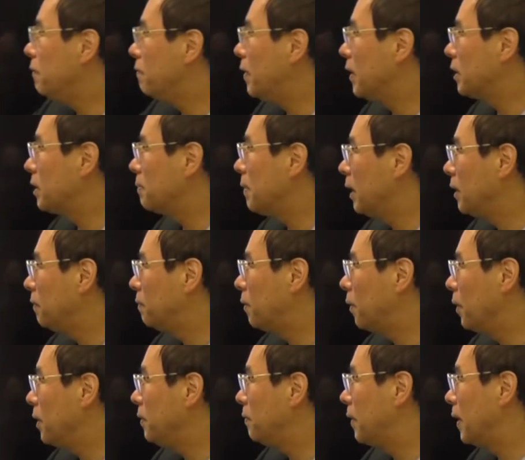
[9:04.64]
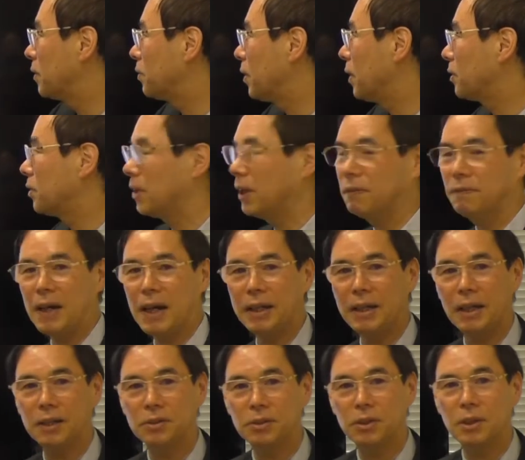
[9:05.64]
investment for infrastructure
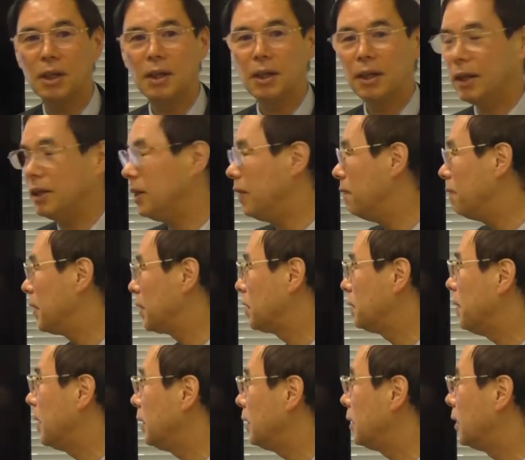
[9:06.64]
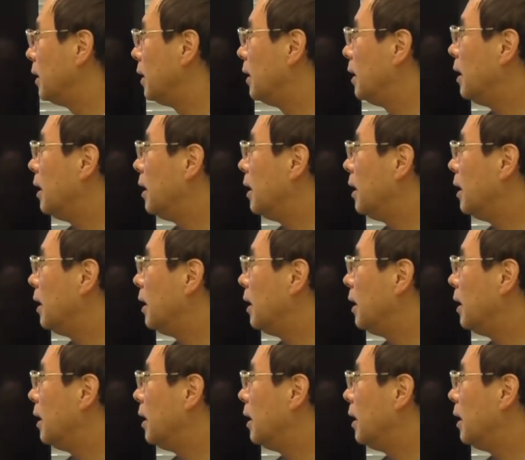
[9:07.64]
finance and investment,